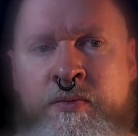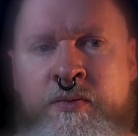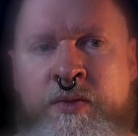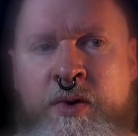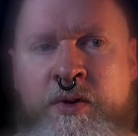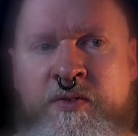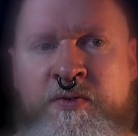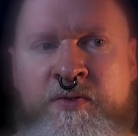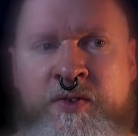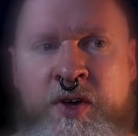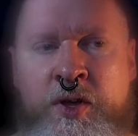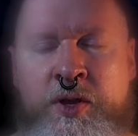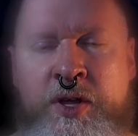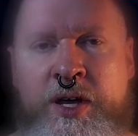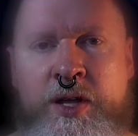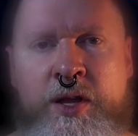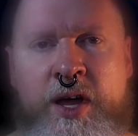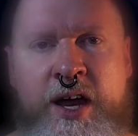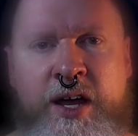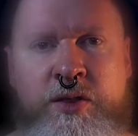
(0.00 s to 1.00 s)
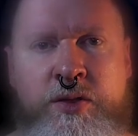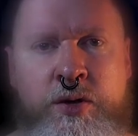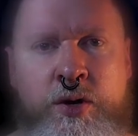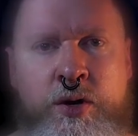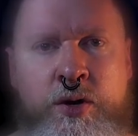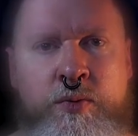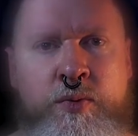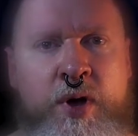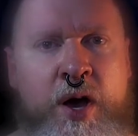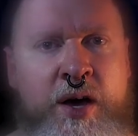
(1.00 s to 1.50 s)
feeling like
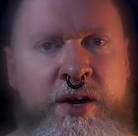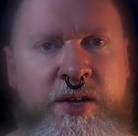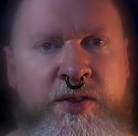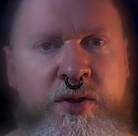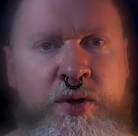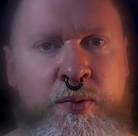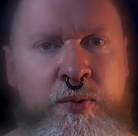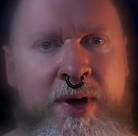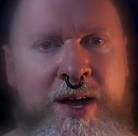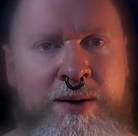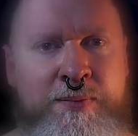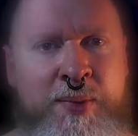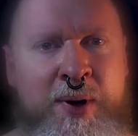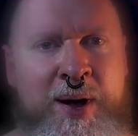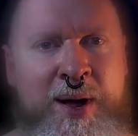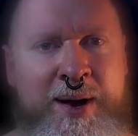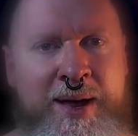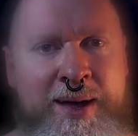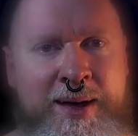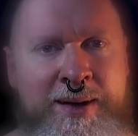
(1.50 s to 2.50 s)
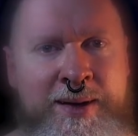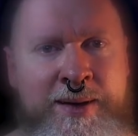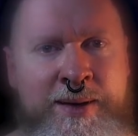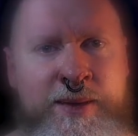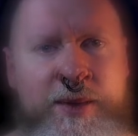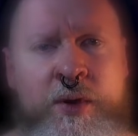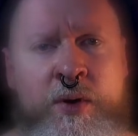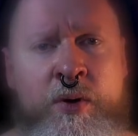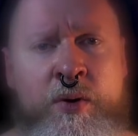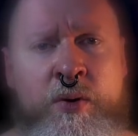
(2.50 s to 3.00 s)
they're not in the right body.
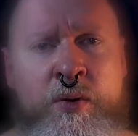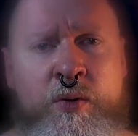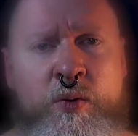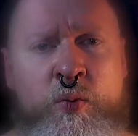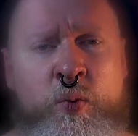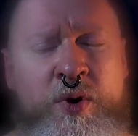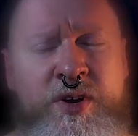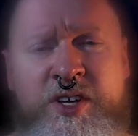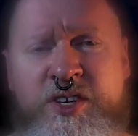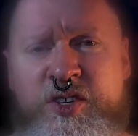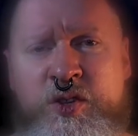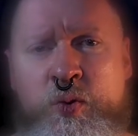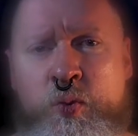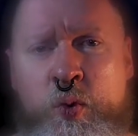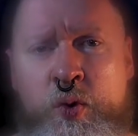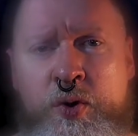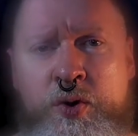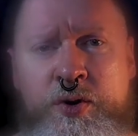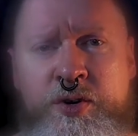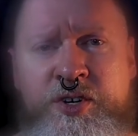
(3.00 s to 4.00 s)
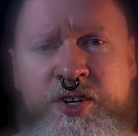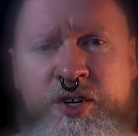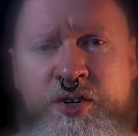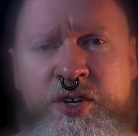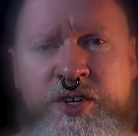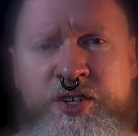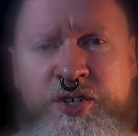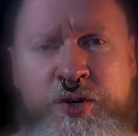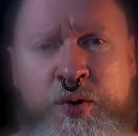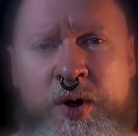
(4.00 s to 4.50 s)
What is the word to
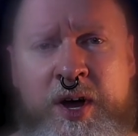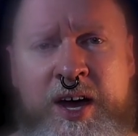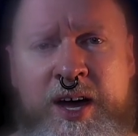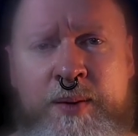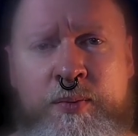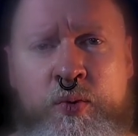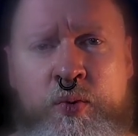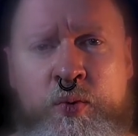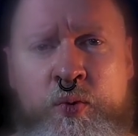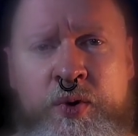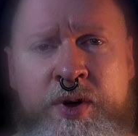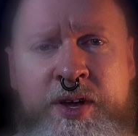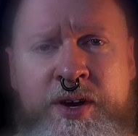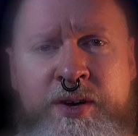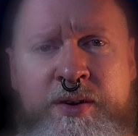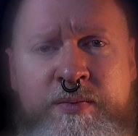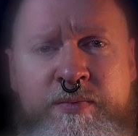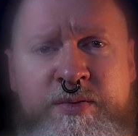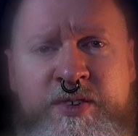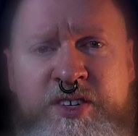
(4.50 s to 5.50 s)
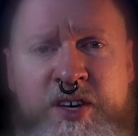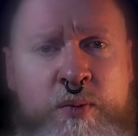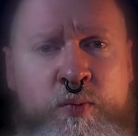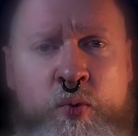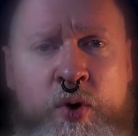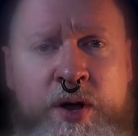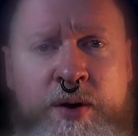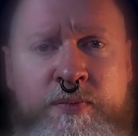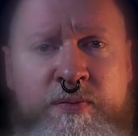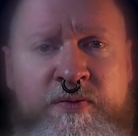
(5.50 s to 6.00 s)
describe when
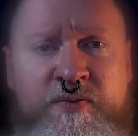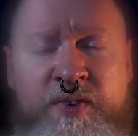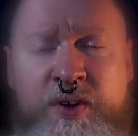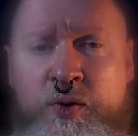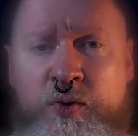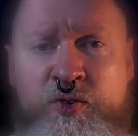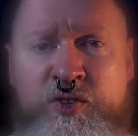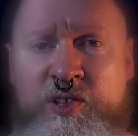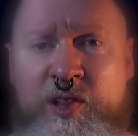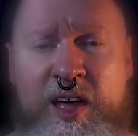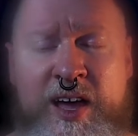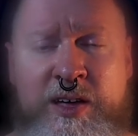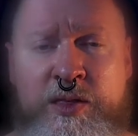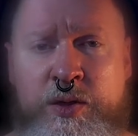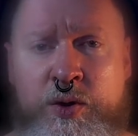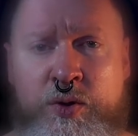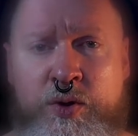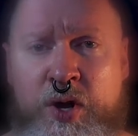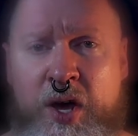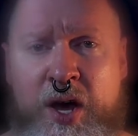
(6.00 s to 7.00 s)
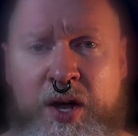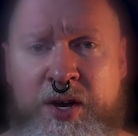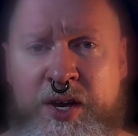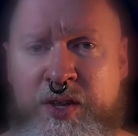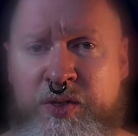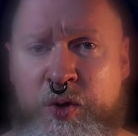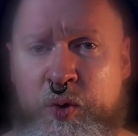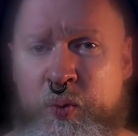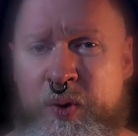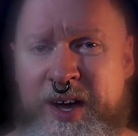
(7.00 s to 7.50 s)
someone feels like they're not
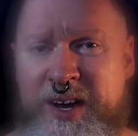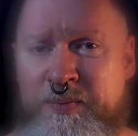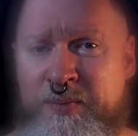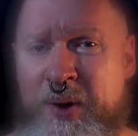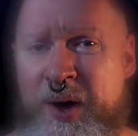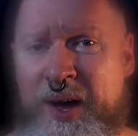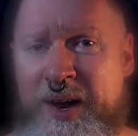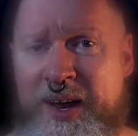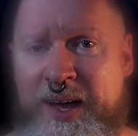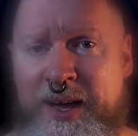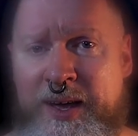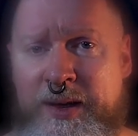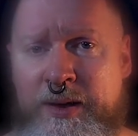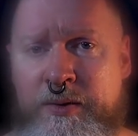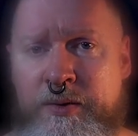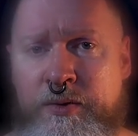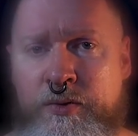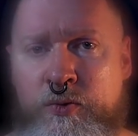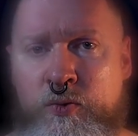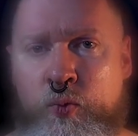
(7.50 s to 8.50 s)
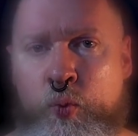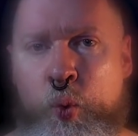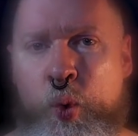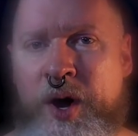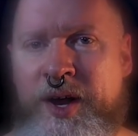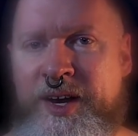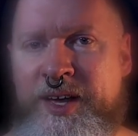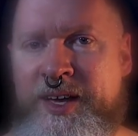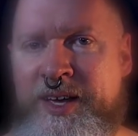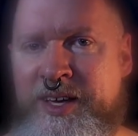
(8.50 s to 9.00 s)
in the right body?
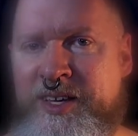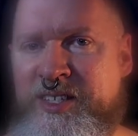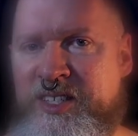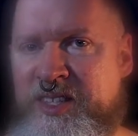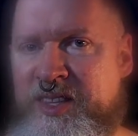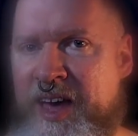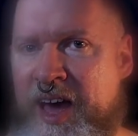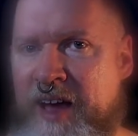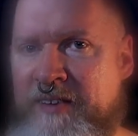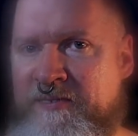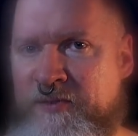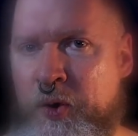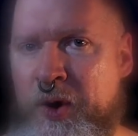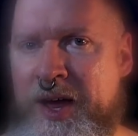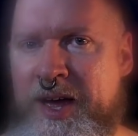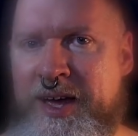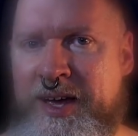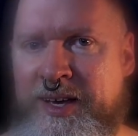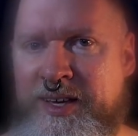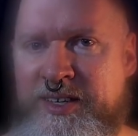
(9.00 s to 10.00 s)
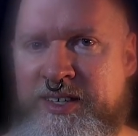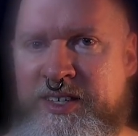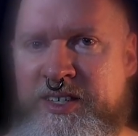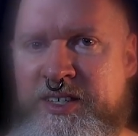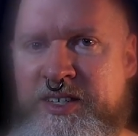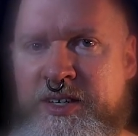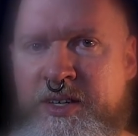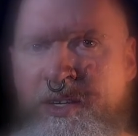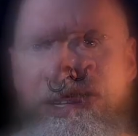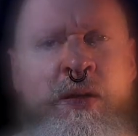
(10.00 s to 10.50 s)
What is that phrase?
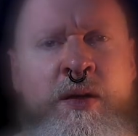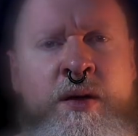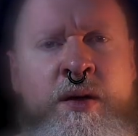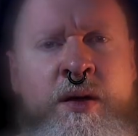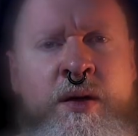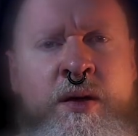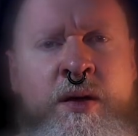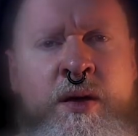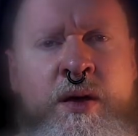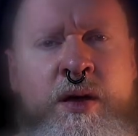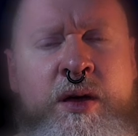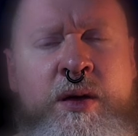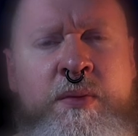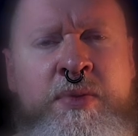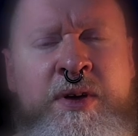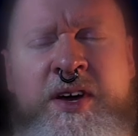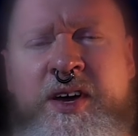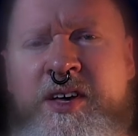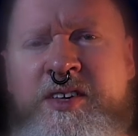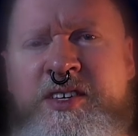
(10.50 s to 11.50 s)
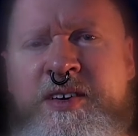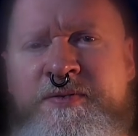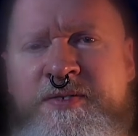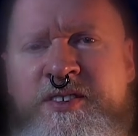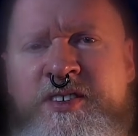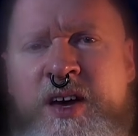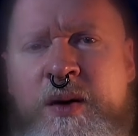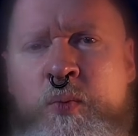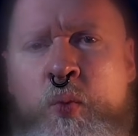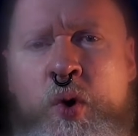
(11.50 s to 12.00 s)
Because if
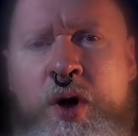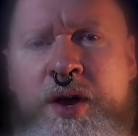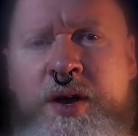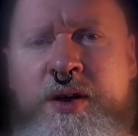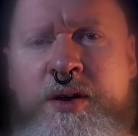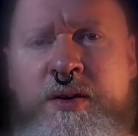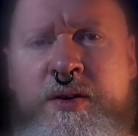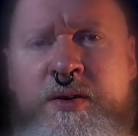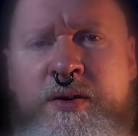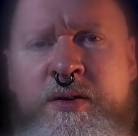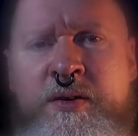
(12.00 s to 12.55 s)
someone